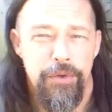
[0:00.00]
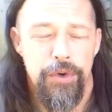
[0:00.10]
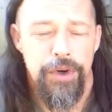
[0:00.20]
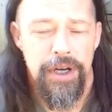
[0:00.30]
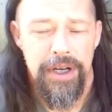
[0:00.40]

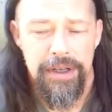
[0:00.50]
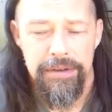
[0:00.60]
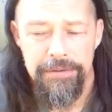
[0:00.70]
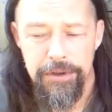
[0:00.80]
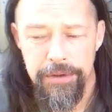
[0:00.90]
for
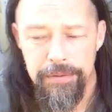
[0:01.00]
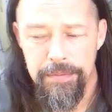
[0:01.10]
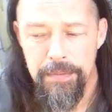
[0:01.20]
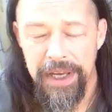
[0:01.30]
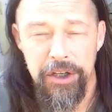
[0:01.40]

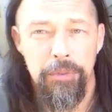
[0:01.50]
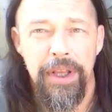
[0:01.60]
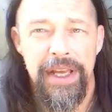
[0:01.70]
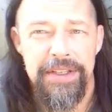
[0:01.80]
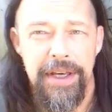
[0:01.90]
making your
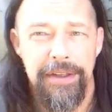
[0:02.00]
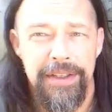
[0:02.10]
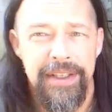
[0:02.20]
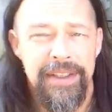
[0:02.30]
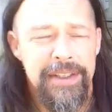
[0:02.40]
plants healthy.